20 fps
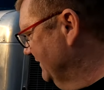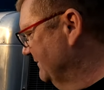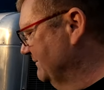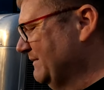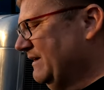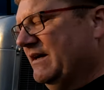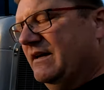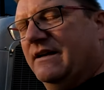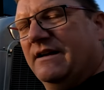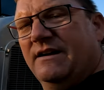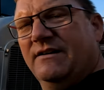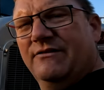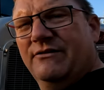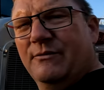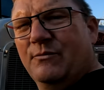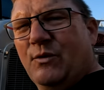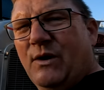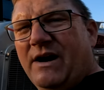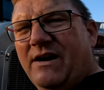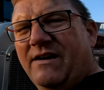from
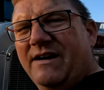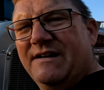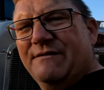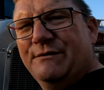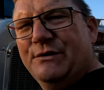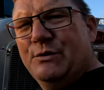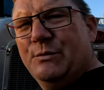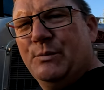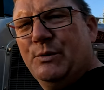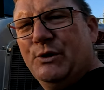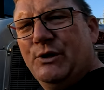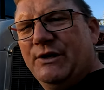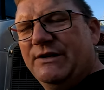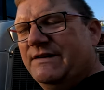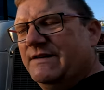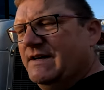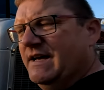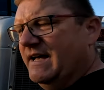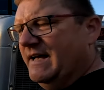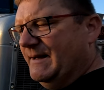wear, if you
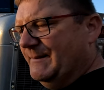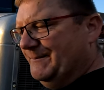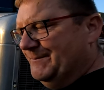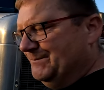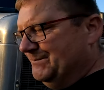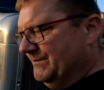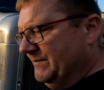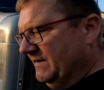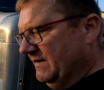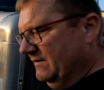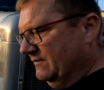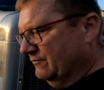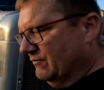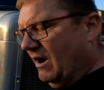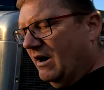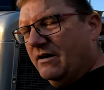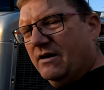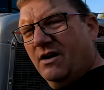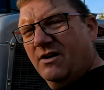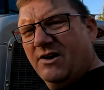put
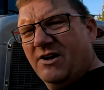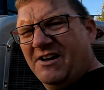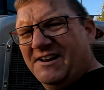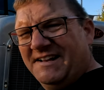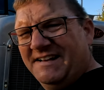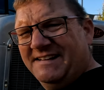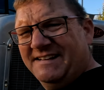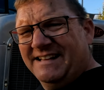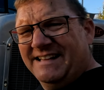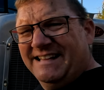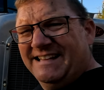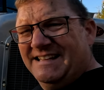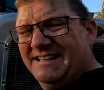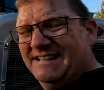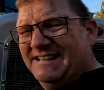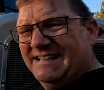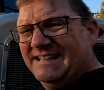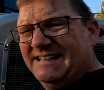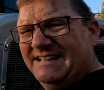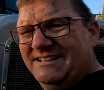rock guard on it,
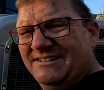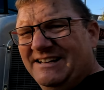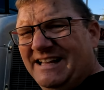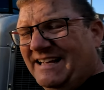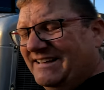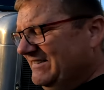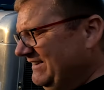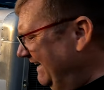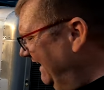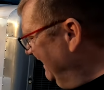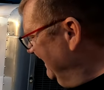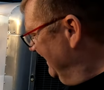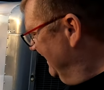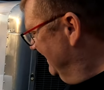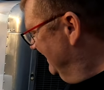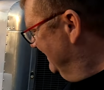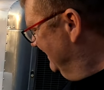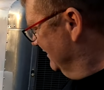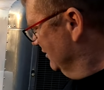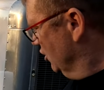the clear Lexan,
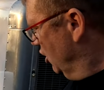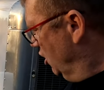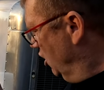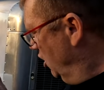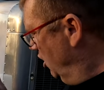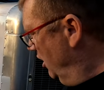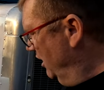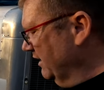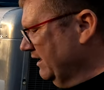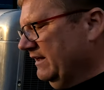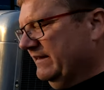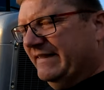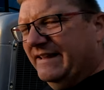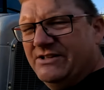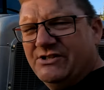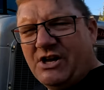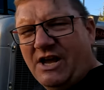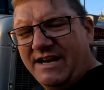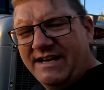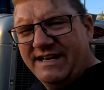
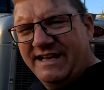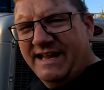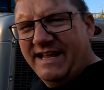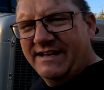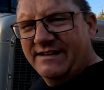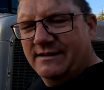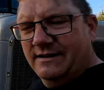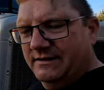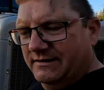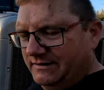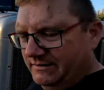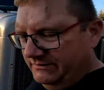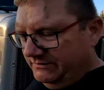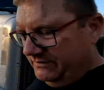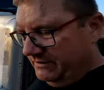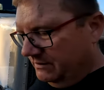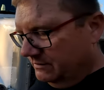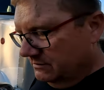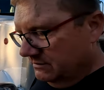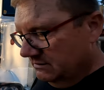they shine again.
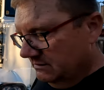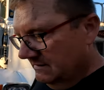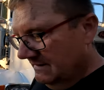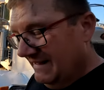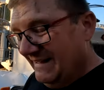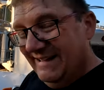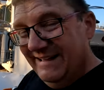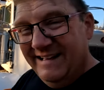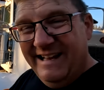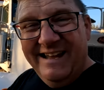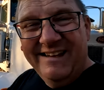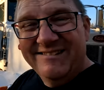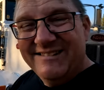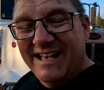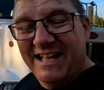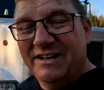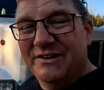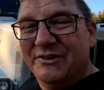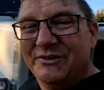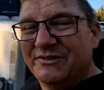So yeah,
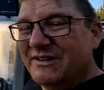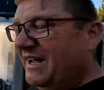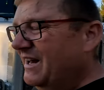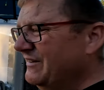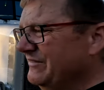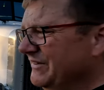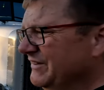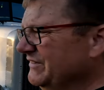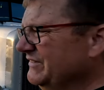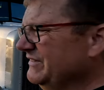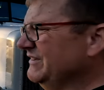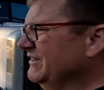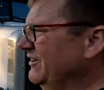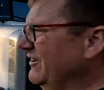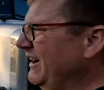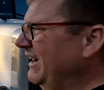I don't know, it kind of fills in the